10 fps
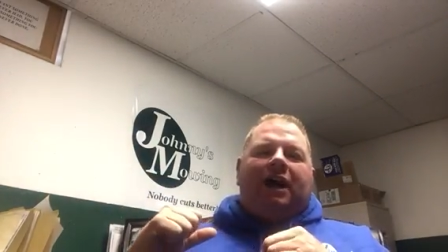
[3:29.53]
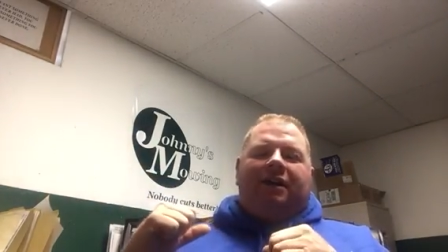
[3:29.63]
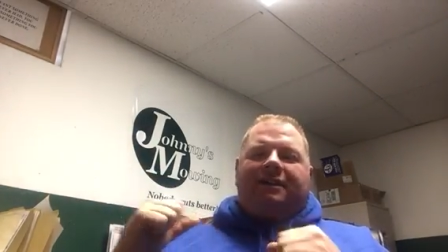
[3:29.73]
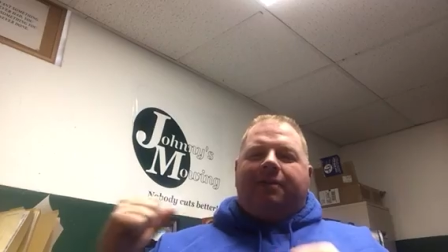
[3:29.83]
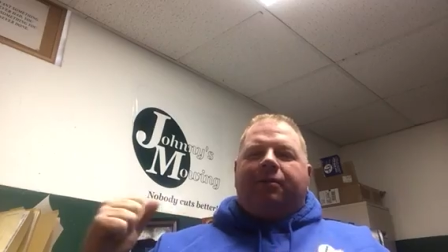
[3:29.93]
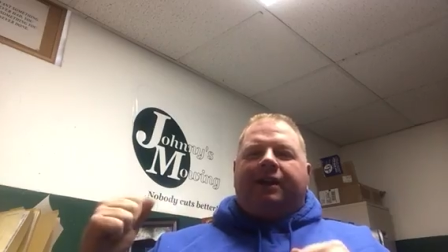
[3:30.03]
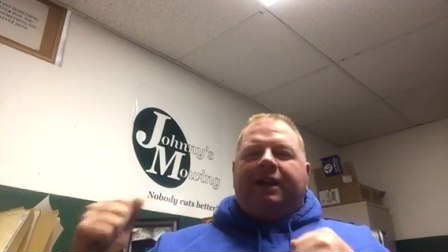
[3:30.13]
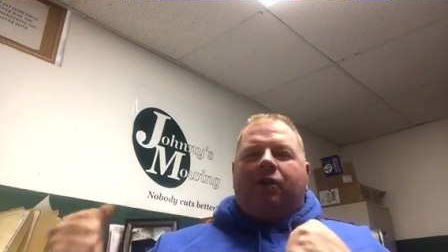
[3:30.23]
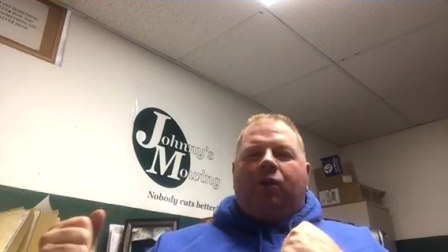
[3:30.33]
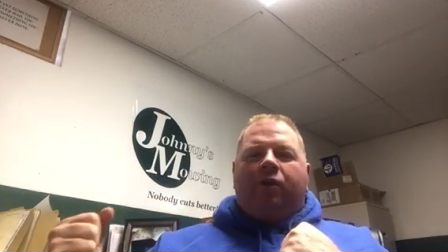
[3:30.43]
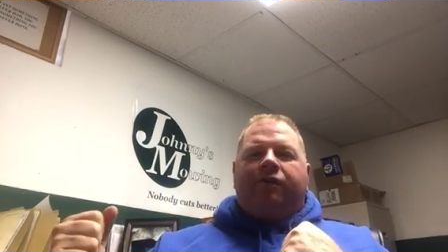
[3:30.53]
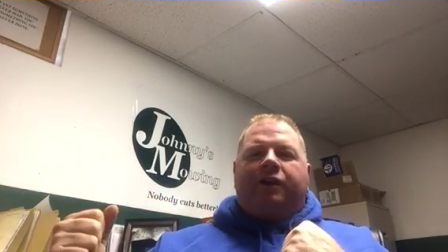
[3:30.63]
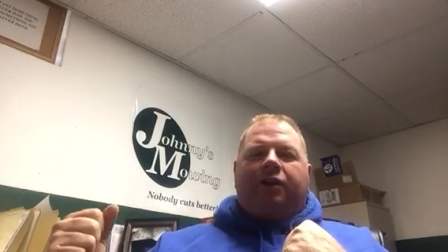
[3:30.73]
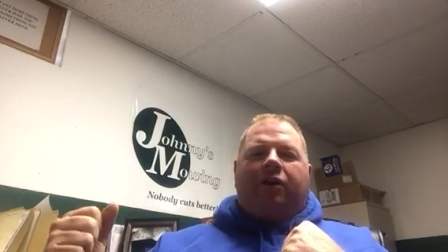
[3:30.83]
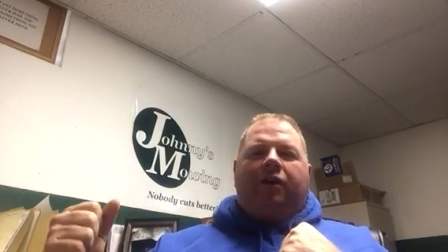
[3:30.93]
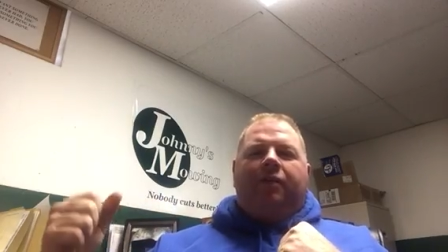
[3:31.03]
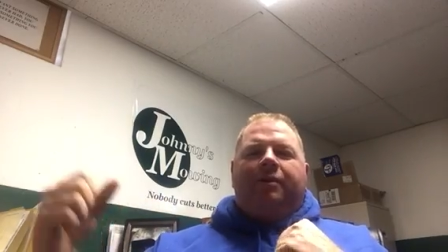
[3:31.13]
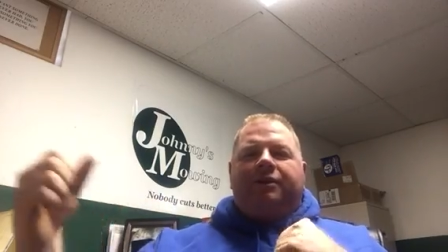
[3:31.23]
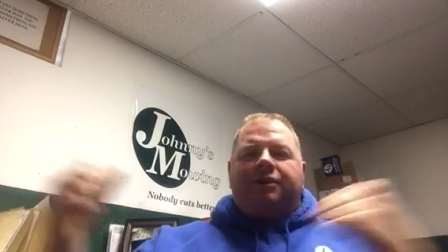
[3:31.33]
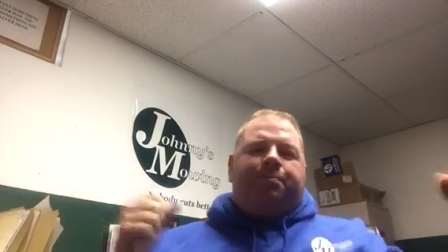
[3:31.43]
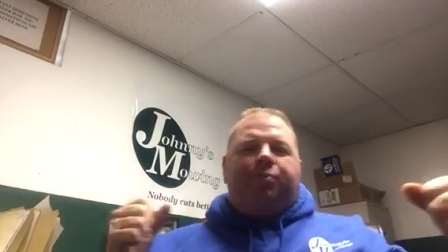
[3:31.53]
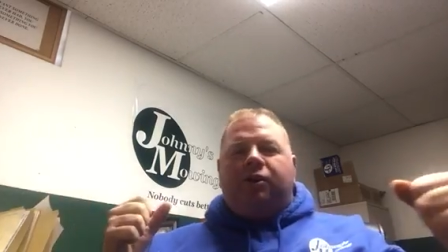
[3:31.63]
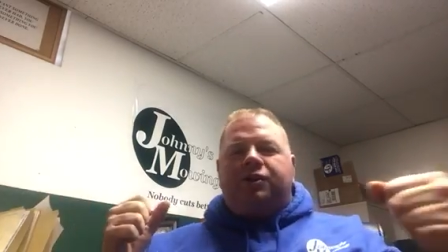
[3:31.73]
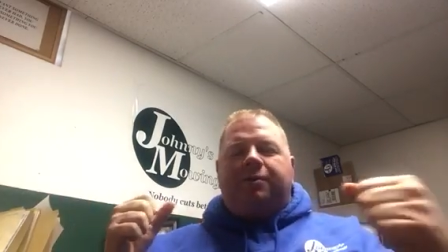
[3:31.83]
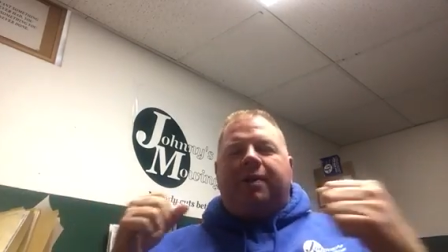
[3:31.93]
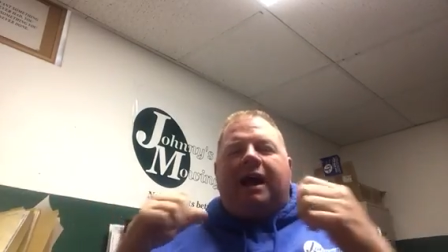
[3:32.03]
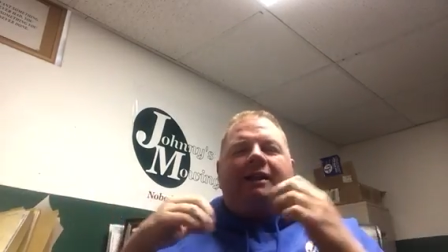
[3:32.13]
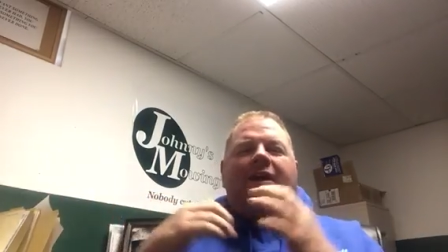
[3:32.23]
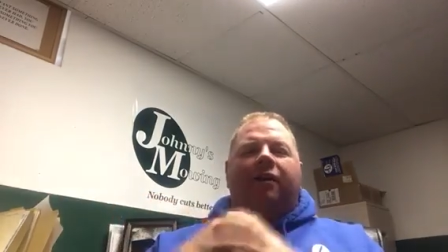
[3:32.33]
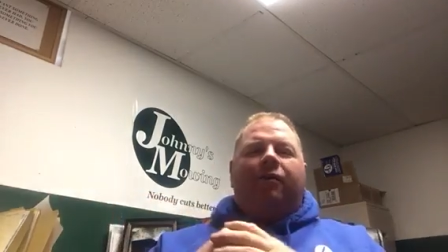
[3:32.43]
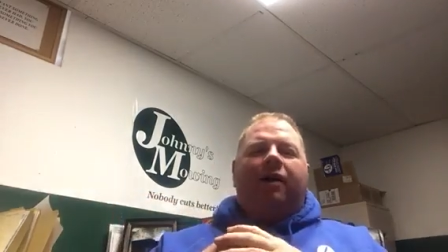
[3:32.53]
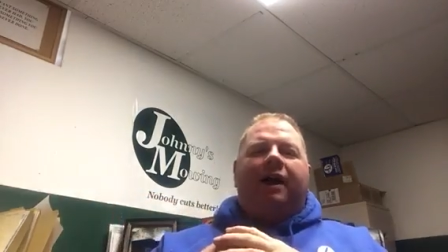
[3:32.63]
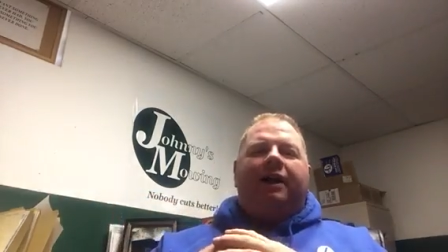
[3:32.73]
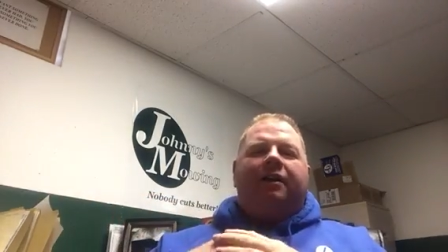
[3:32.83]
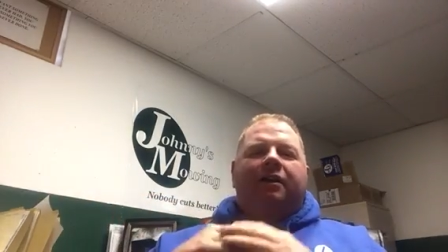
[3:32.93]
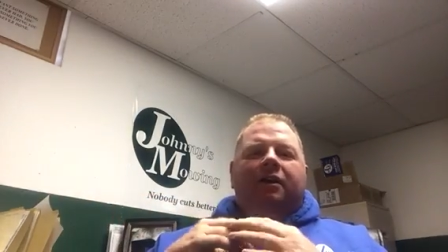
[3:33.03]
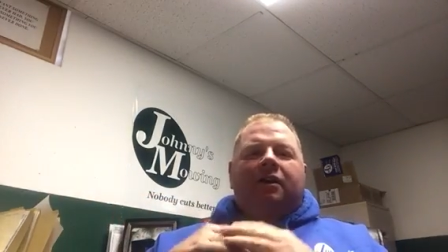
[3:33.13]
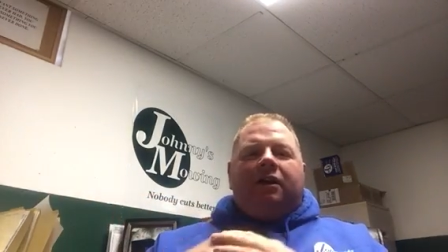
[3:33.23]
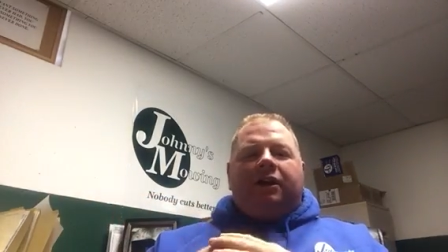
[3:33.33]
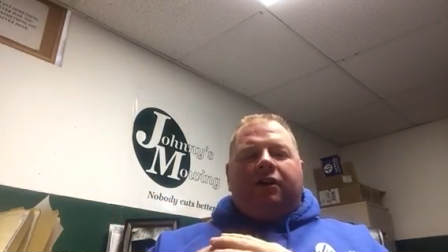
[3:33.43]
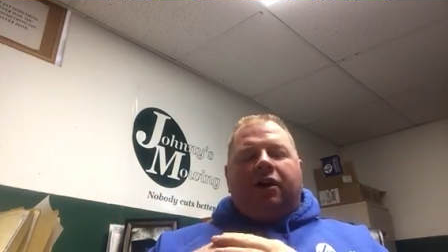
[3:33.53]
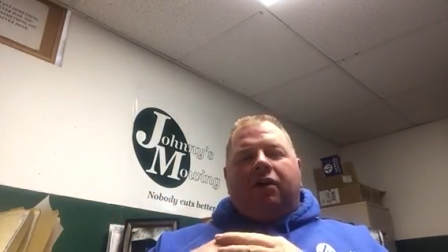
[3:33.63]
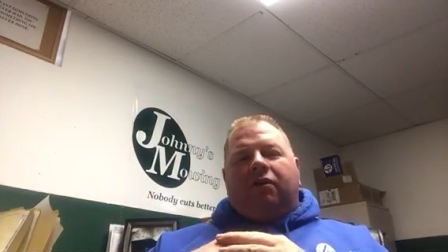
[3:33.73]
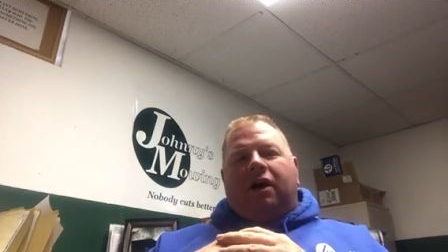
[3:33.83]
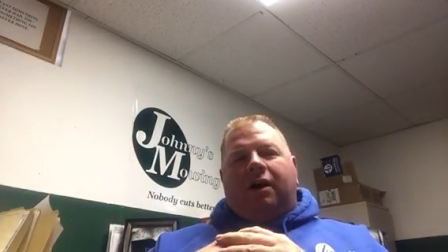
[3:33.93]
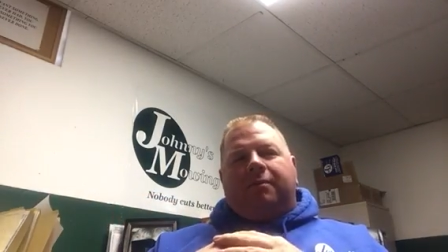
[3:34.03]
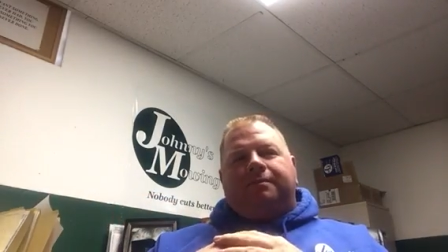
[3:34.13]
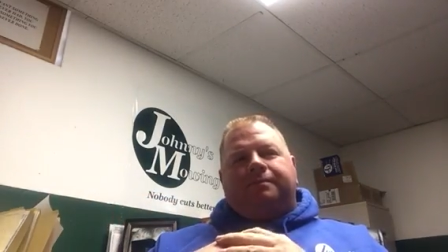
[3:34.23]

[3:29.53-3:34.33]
I was able to get a hold of a curb and just push it back the other way, and you know, uh,